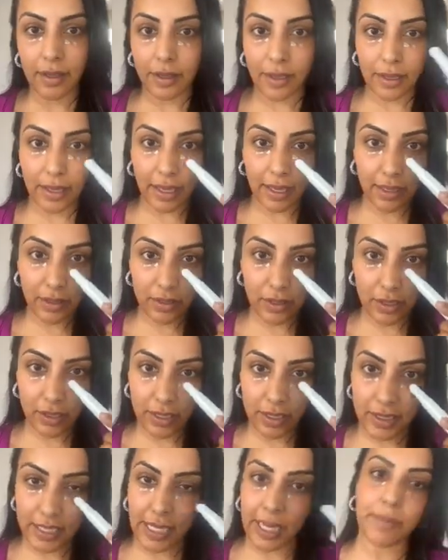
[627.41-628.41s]
Okay, just
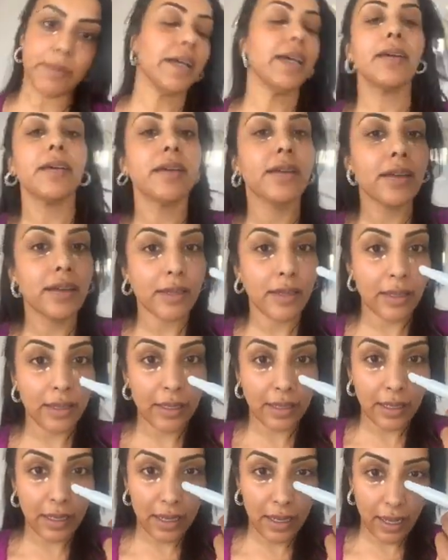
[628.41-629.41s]
gonna dab it.
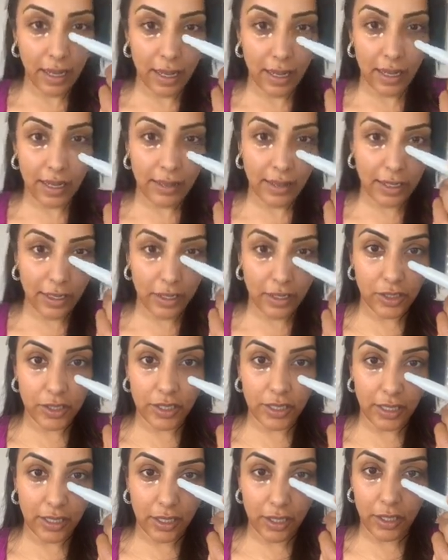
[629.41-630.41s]
And then you're just
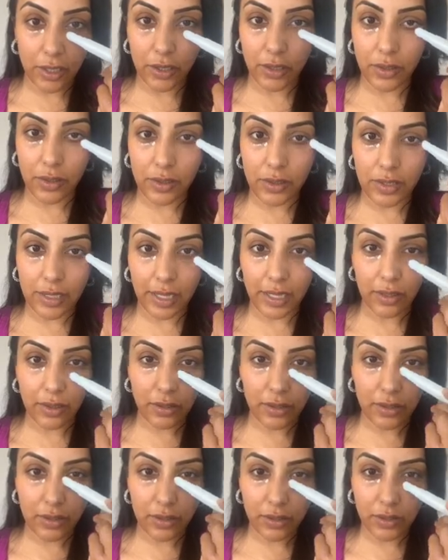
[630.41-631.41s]
gonna use that
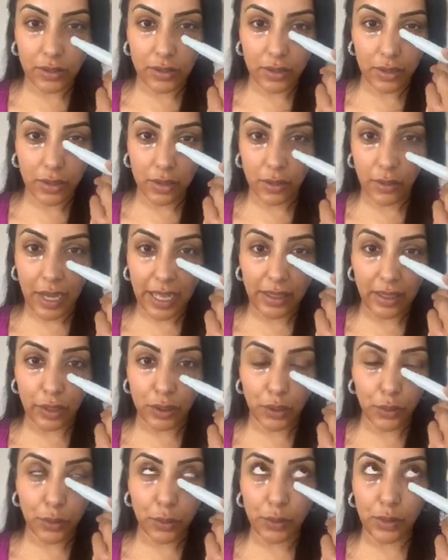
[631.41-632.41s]
nozzle and the
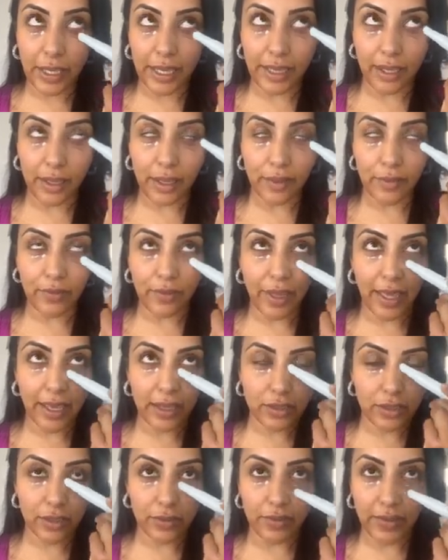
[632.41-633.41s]
cooling
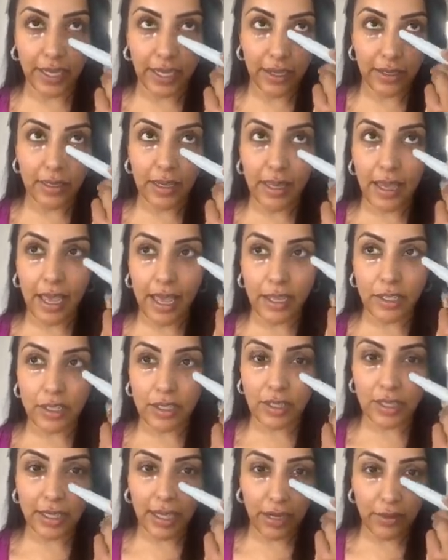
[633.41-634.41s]
effect of it, just
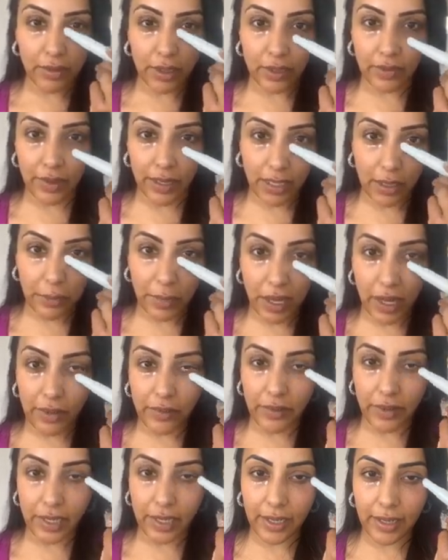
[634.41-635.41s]
to get rid of any
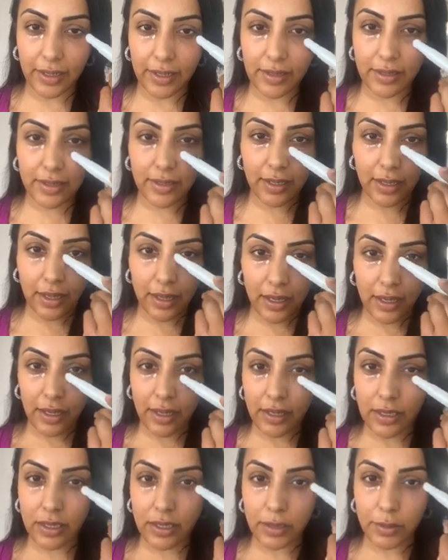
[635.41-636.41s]
puffiness,
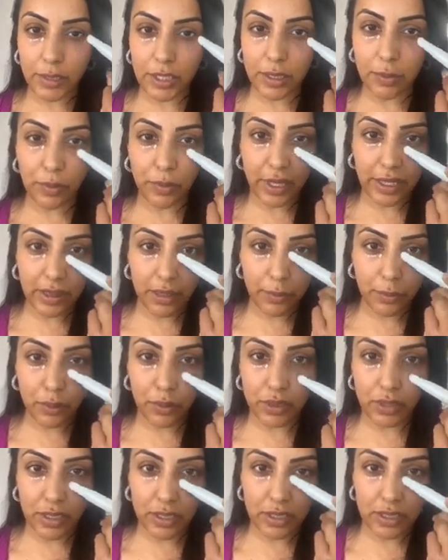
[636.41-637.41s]
to spread the
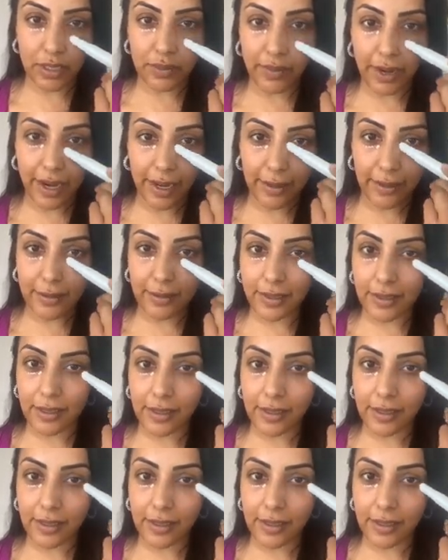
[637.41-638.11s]
product around.